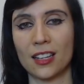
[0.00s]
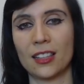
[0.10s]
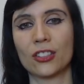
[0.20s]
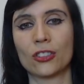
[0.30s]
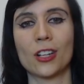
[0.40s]

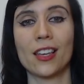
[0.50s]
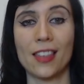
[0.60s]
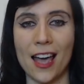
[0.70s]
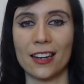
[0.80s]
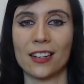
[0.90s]
Let's try
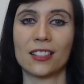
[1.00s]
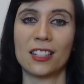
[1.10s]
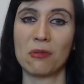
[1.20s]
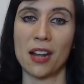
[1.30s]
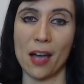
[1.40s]
that and
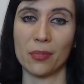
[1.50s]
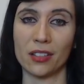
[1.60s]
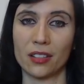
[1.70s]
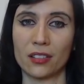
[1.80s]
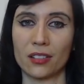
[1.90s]
see what
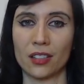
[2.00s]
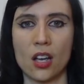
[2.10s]
happens.